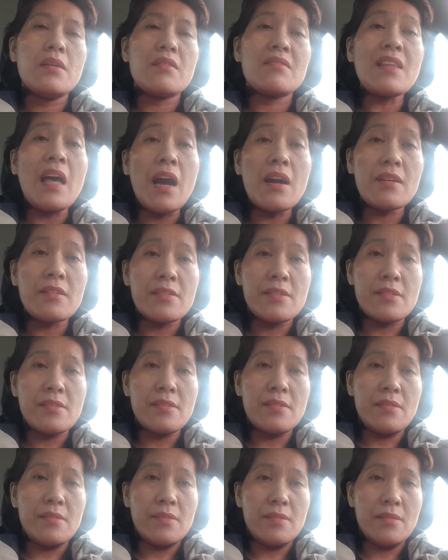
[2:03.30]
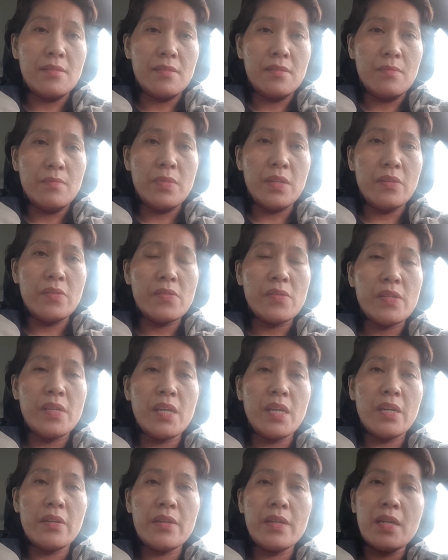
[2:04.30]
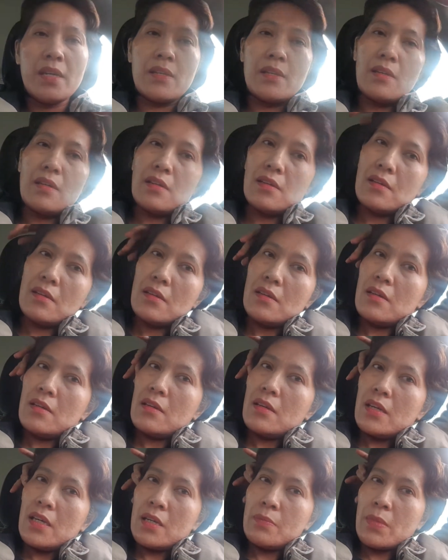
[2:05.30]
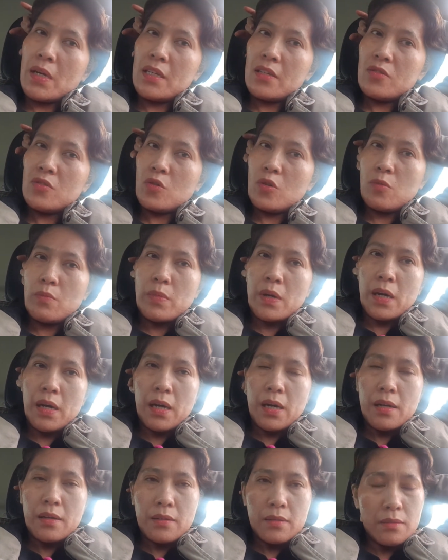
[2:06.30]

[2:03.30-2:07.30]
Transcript: tax, because here in Manitoba